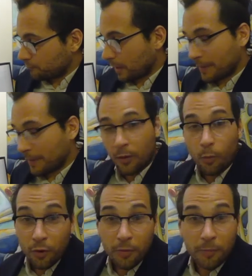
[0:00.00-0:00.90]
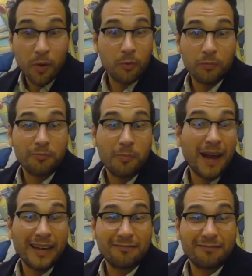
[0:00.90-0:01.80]
I mean, a water bottle might
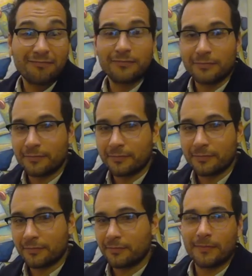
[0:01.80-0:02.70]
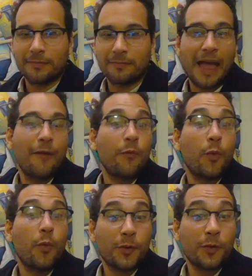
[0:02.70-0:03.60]
have
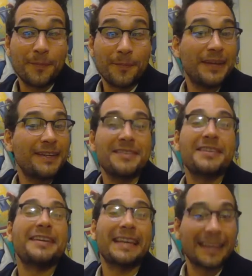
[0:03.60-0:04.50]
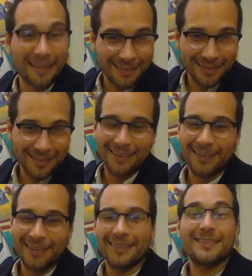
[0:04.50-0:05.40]
water in it, but it doesn't need
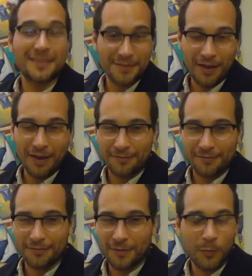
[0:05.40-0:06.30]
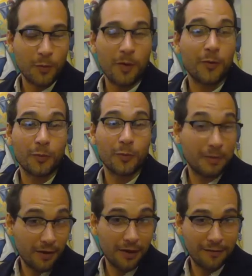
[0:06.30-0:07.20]
it to survive. The water bottle will be
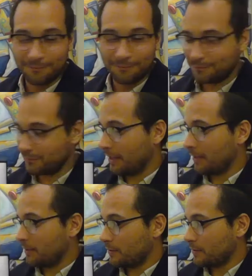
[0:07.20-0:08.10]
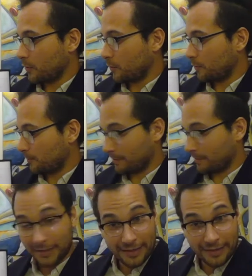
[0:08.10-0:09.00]
fine. So,
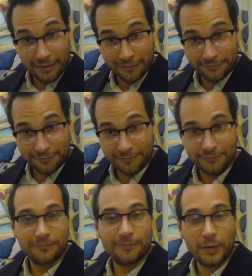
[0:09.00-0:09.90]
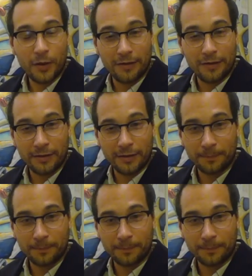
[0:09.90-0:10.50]
living, non-living.